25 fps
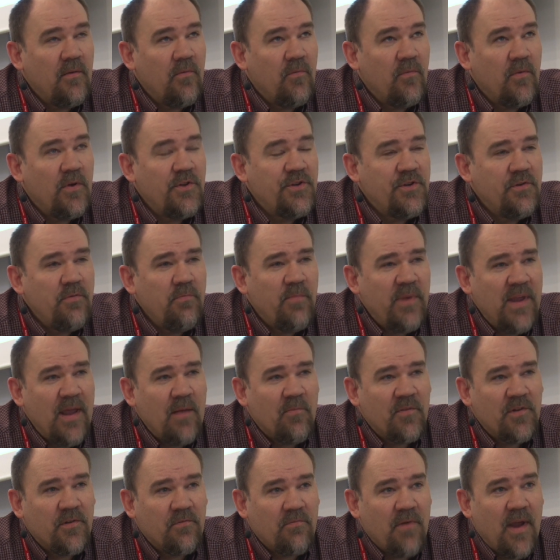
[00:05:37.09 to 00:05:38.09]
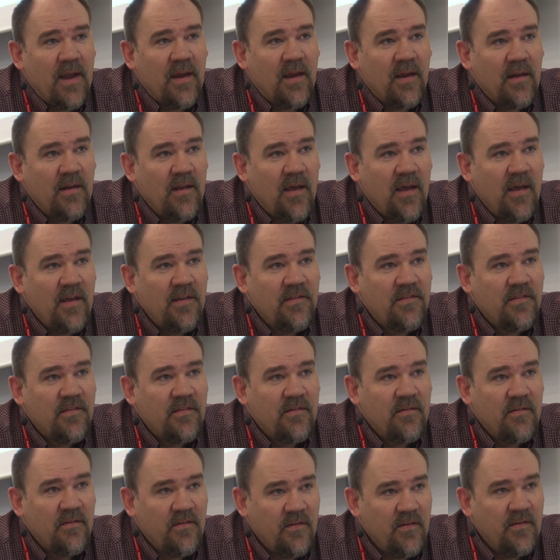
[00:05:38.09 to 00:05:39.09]
would you be able to recognize
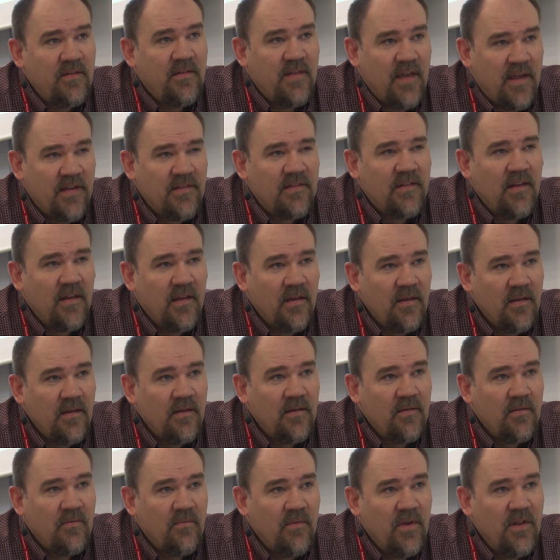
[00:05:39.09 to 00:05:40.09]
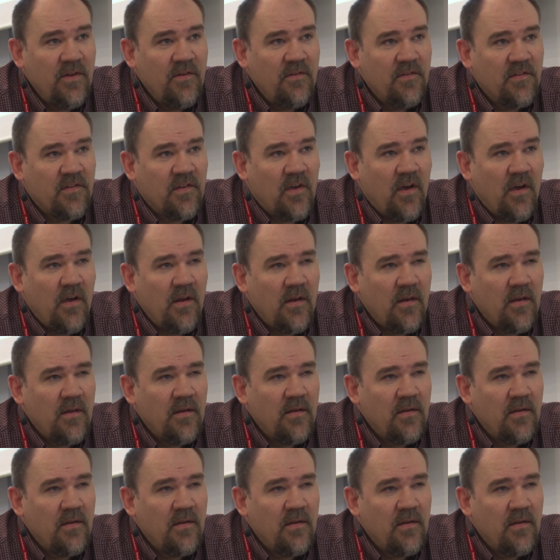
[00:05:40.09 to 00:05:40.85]
good testing when you saw it?